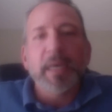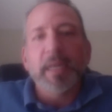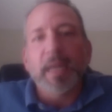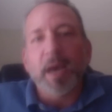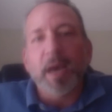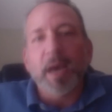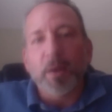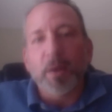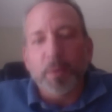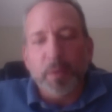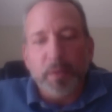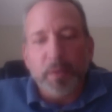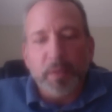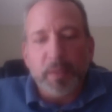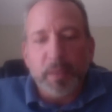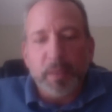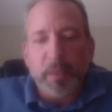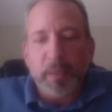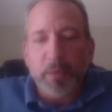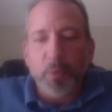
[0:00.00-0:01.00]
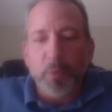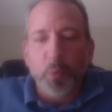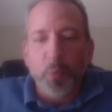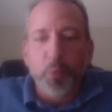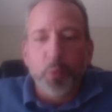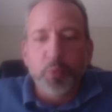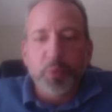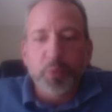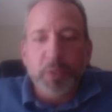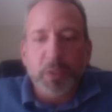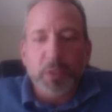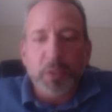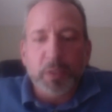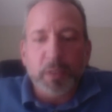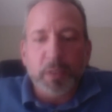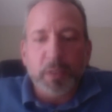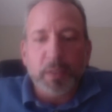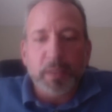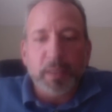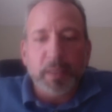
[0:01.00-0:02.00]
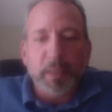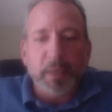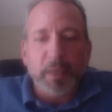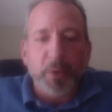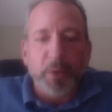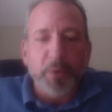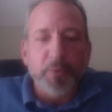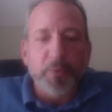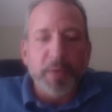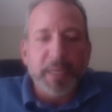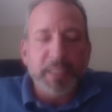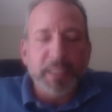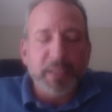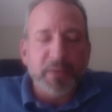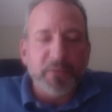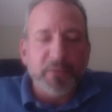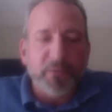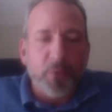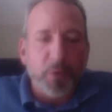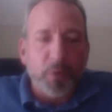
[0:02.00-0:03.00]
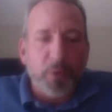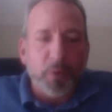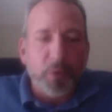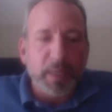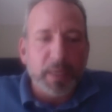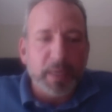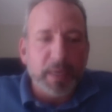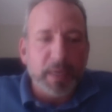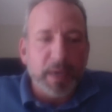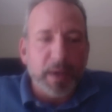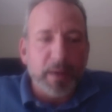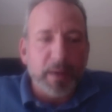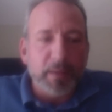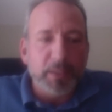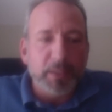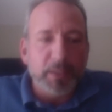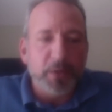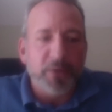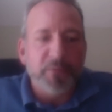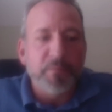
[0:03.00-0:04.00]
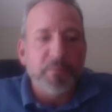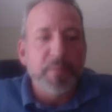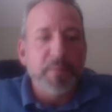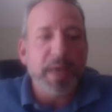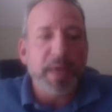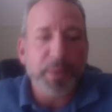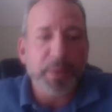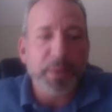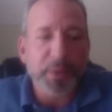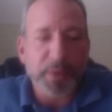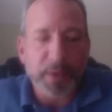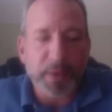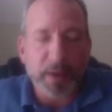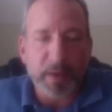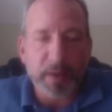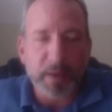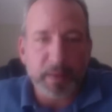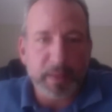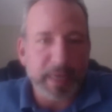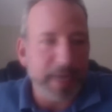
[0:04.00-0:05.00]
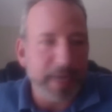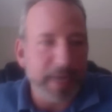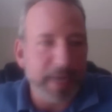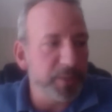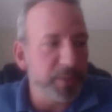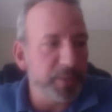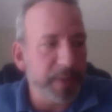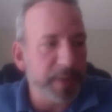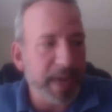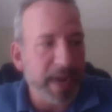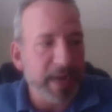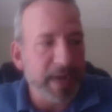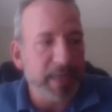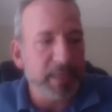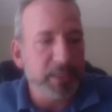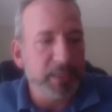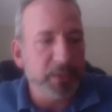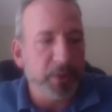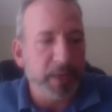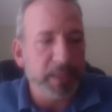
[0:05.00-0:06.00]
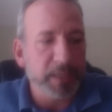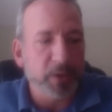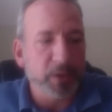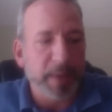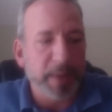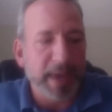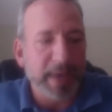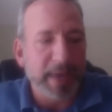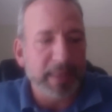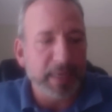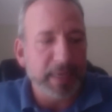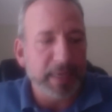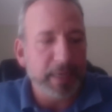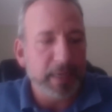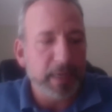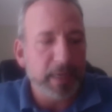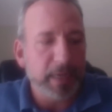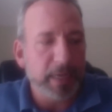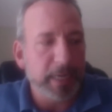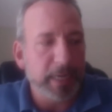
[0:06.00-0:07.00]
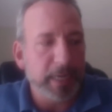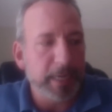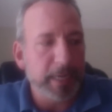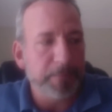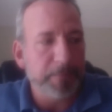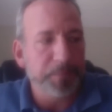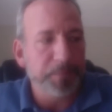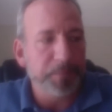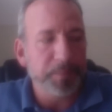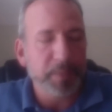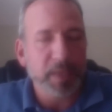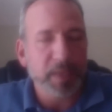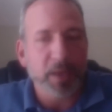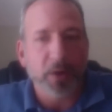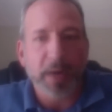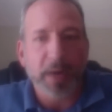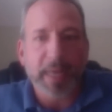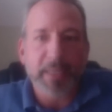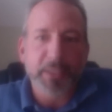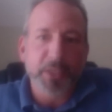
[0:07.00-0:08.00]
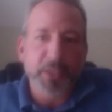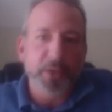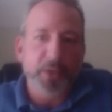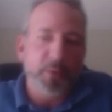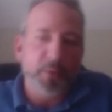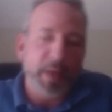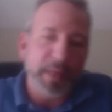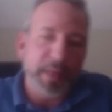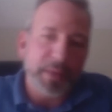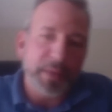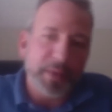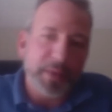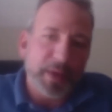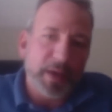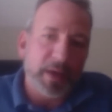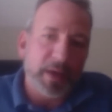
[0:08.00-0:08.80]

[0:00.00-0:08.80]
Now, you know, the reason for the sort of myth that Japan is doing so badly, it has to do with